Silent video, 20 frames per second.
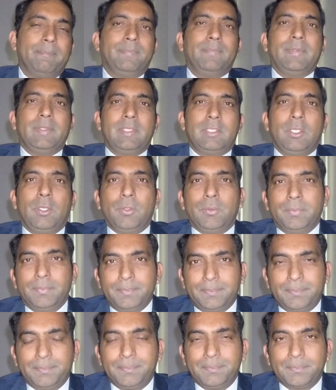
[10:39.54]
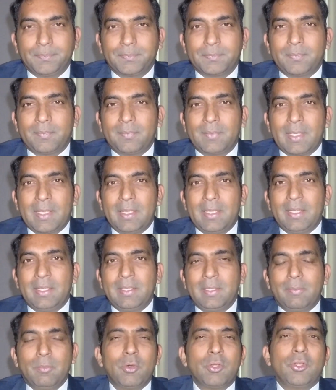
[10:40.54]
So,
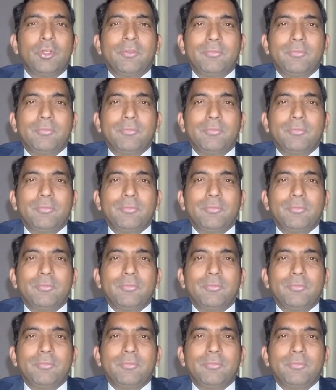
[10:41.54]
the moral